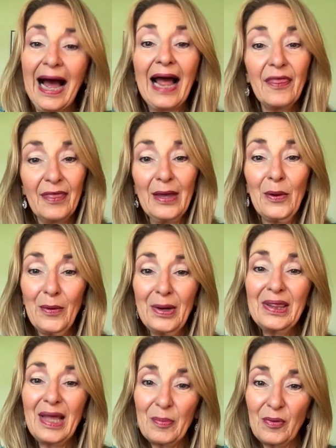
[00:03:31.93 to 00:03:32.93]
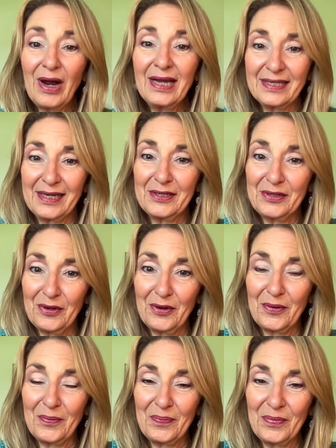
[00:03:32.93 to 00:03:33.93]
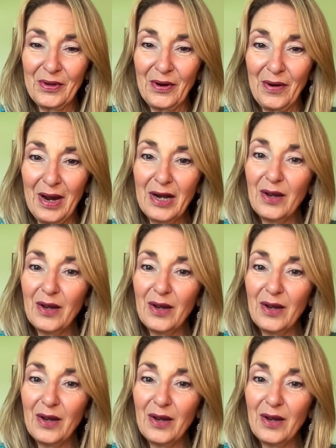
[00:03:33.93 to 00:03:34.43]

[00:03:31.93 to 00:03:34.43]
I think we're in that process here, all right?